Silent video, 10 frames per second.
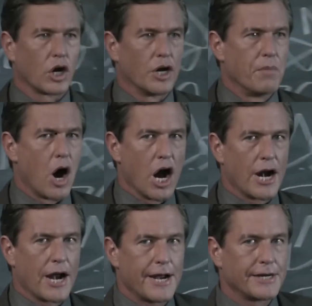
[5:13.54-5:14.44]
they have
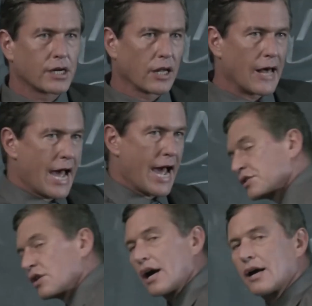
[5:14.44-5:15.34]
serious money.
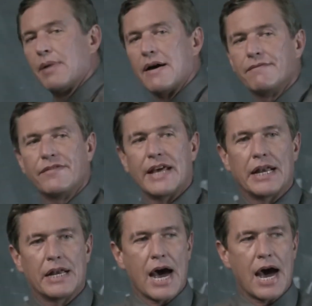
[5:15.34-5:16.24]

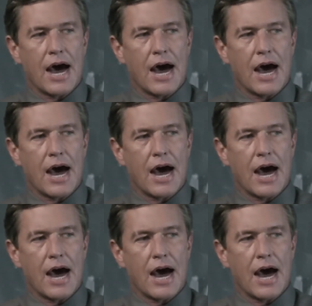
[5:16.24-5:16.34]
The next